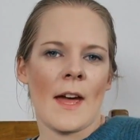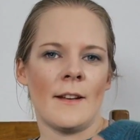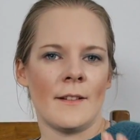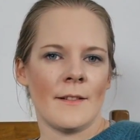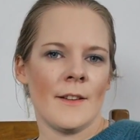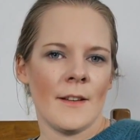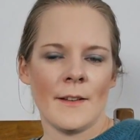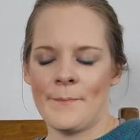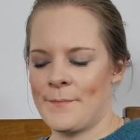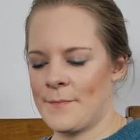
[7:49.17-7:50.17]
well, that's my
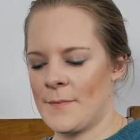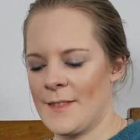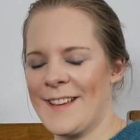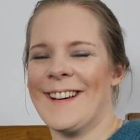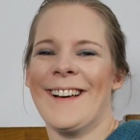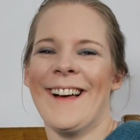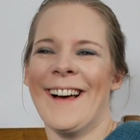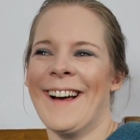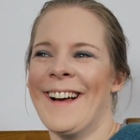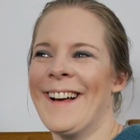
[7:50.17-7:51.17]
favourite
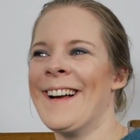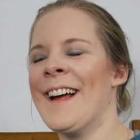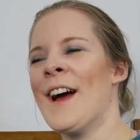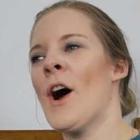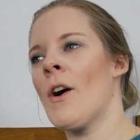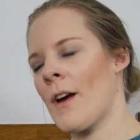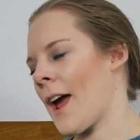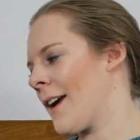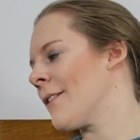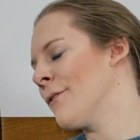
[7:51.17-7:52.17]
bit.
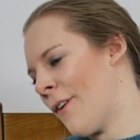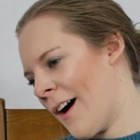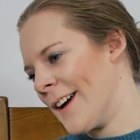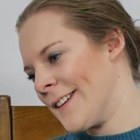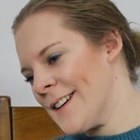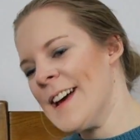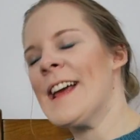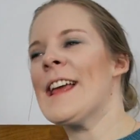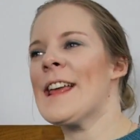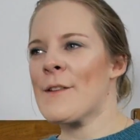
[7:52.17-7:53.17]
Okay, fine.
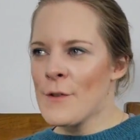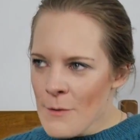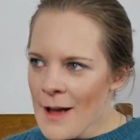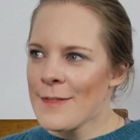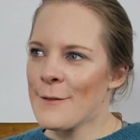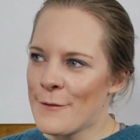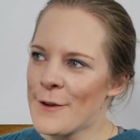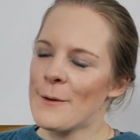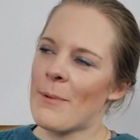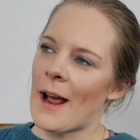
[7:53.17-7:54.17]
If you add the
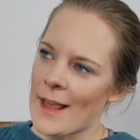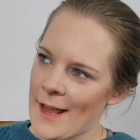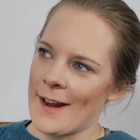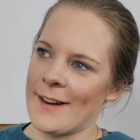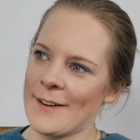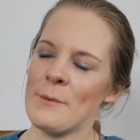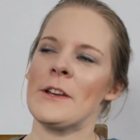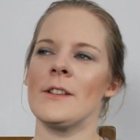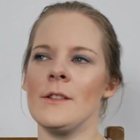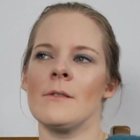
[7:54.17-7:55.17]
food back in, you
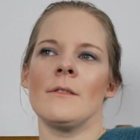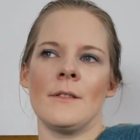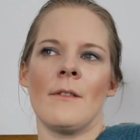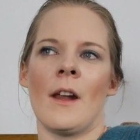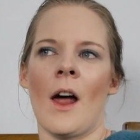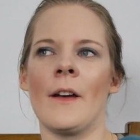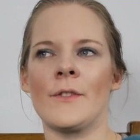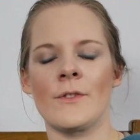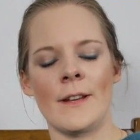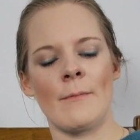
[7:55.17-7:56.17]
could do a live
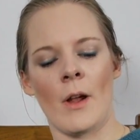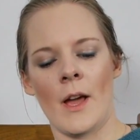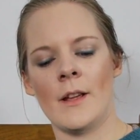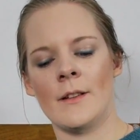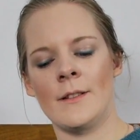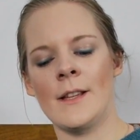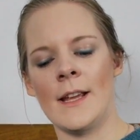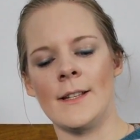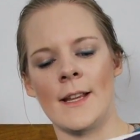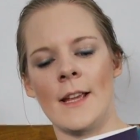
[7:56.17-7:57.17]
stream like
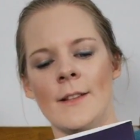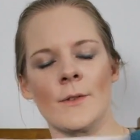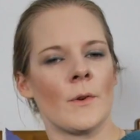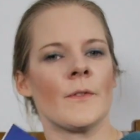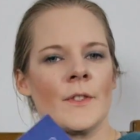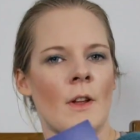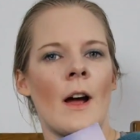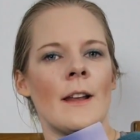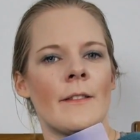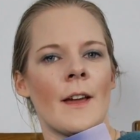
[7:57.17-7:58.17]
D&D sort of
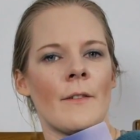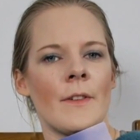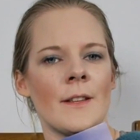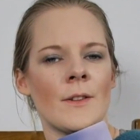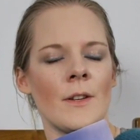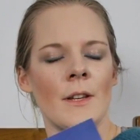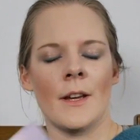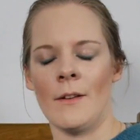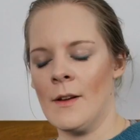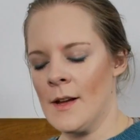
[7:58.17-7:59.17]
styly thing of this, couldn't you?
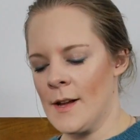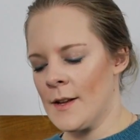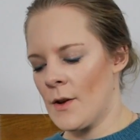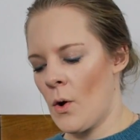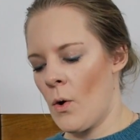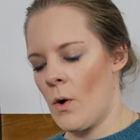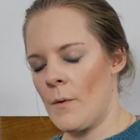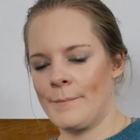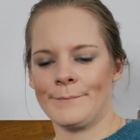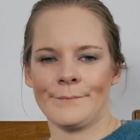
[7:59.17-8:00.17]
You could do if you had the
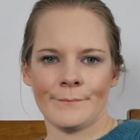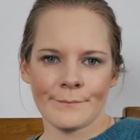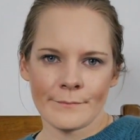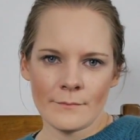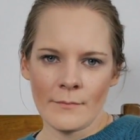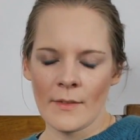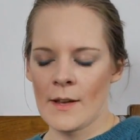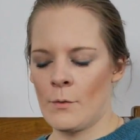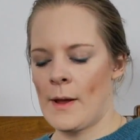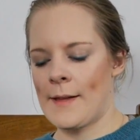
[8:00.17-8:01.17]
space and the
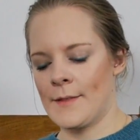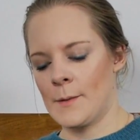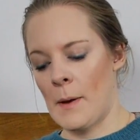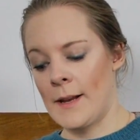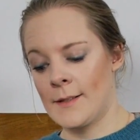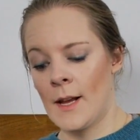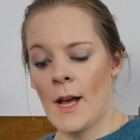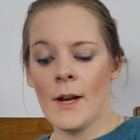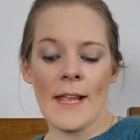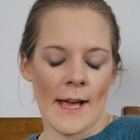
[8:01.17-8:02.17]
cameras. Space.
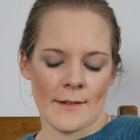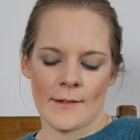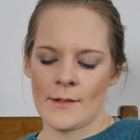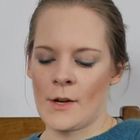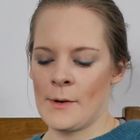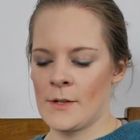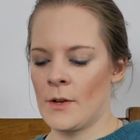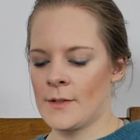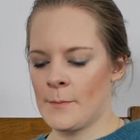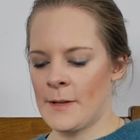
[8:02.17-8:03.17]
Yes, so it's
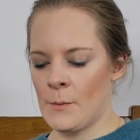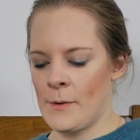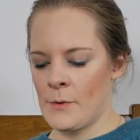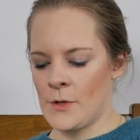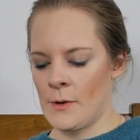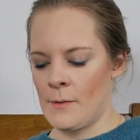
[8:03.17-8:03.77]
not something we would do